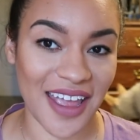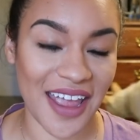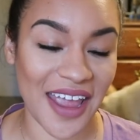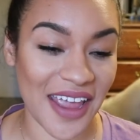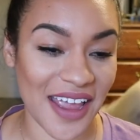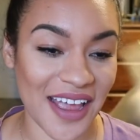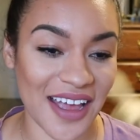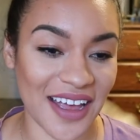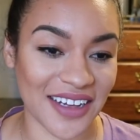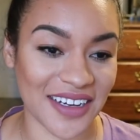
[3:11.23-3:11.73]

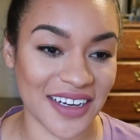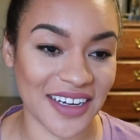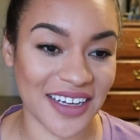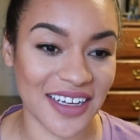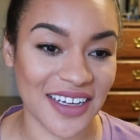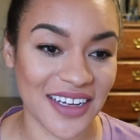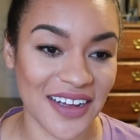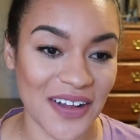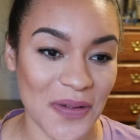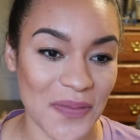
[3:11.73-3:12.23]

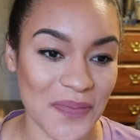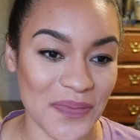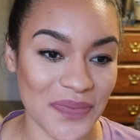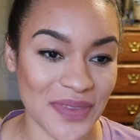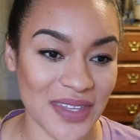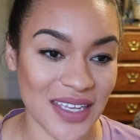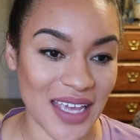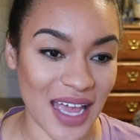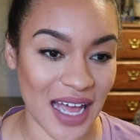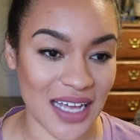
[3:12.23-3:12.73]
And
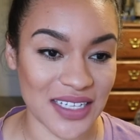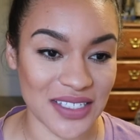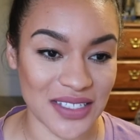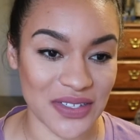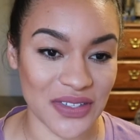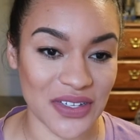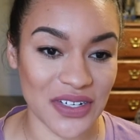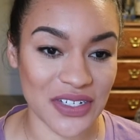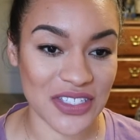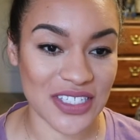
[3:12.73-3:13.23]
yeah,
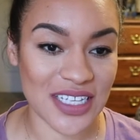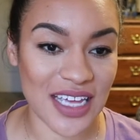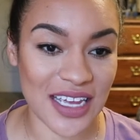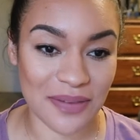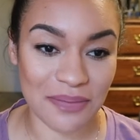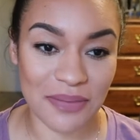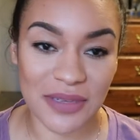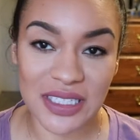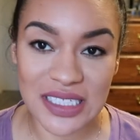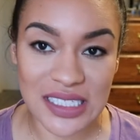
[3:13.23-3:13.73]
so there's
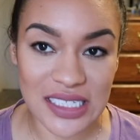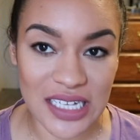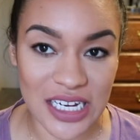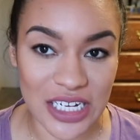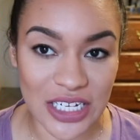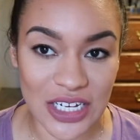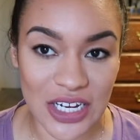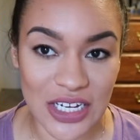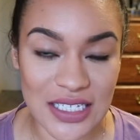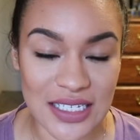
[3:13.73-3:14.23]
like
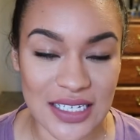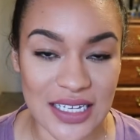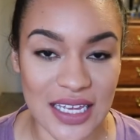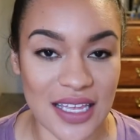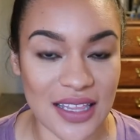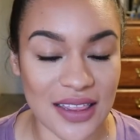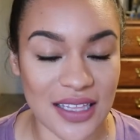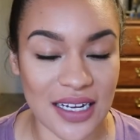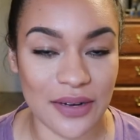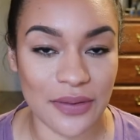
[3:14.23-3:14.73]
military
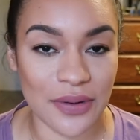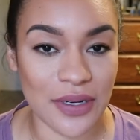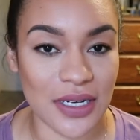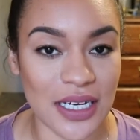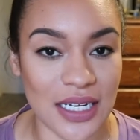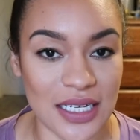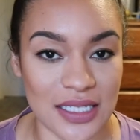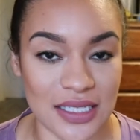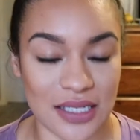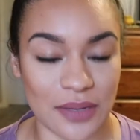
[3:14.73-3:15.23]
content that I
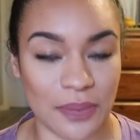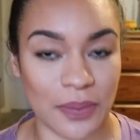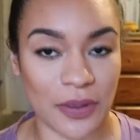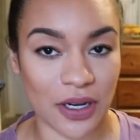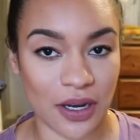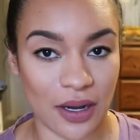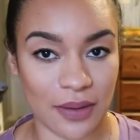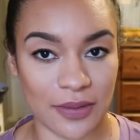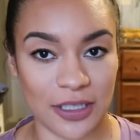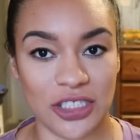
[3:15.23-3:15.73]
want to
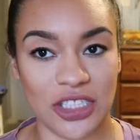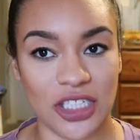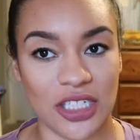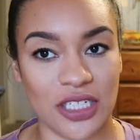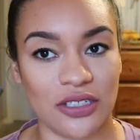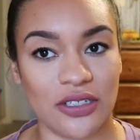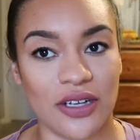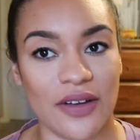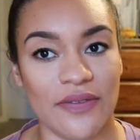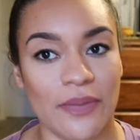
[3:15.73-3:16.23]
put on my
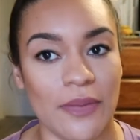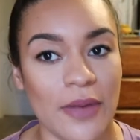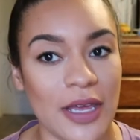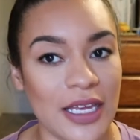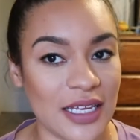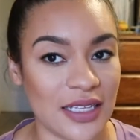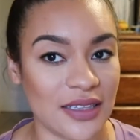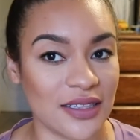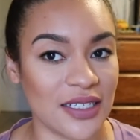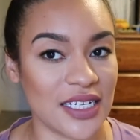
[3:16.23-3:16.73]
channel. I've been
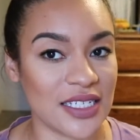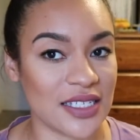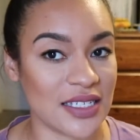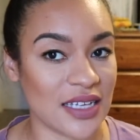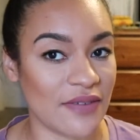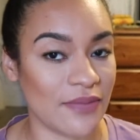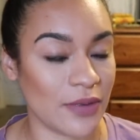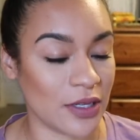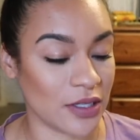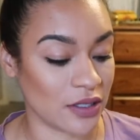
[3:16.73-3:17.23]
making lists.
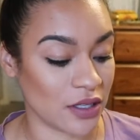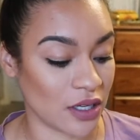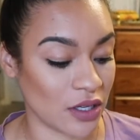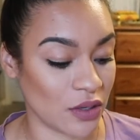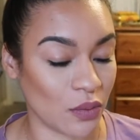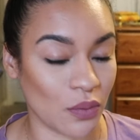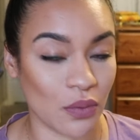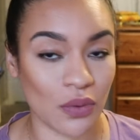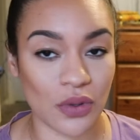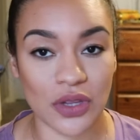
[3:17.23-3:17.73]
I've been
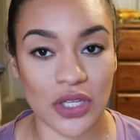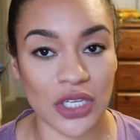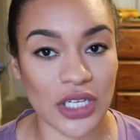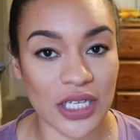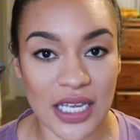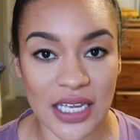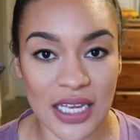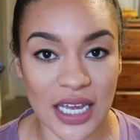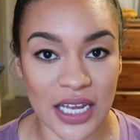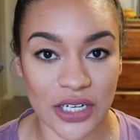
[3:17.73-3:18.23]

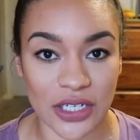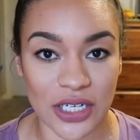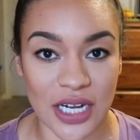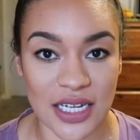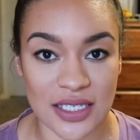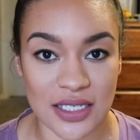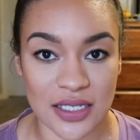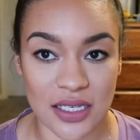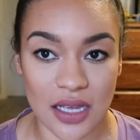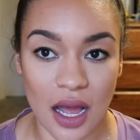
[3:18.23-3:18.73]
looking at your
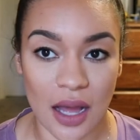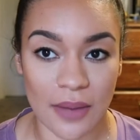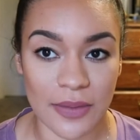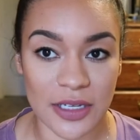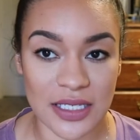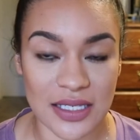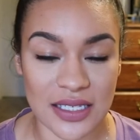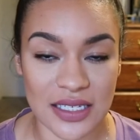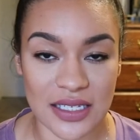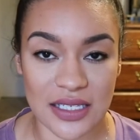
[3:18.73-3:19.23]
guys'
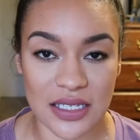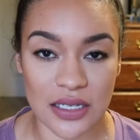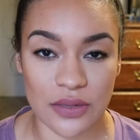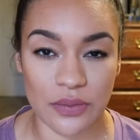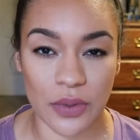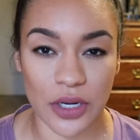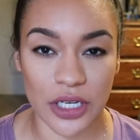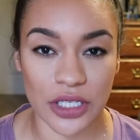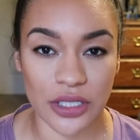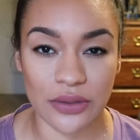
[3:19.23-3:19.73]
comments to see
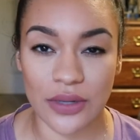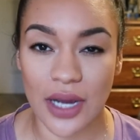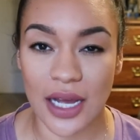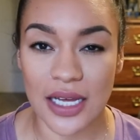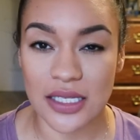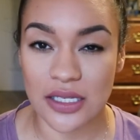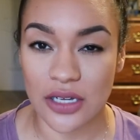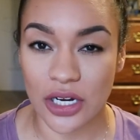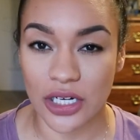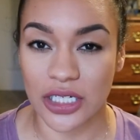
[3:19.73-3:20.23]
what you
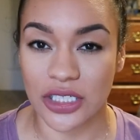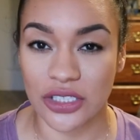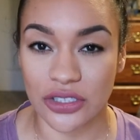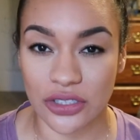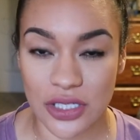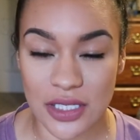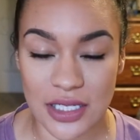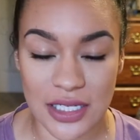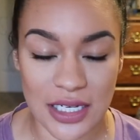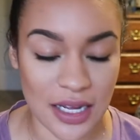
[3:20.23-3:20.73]
guys are
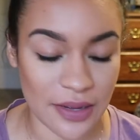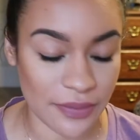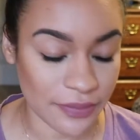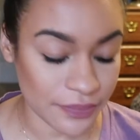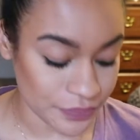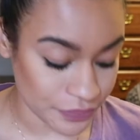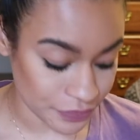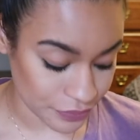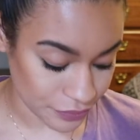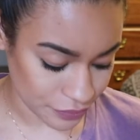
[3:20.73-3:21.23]
interested
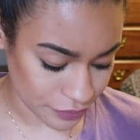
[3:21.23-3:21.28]
in.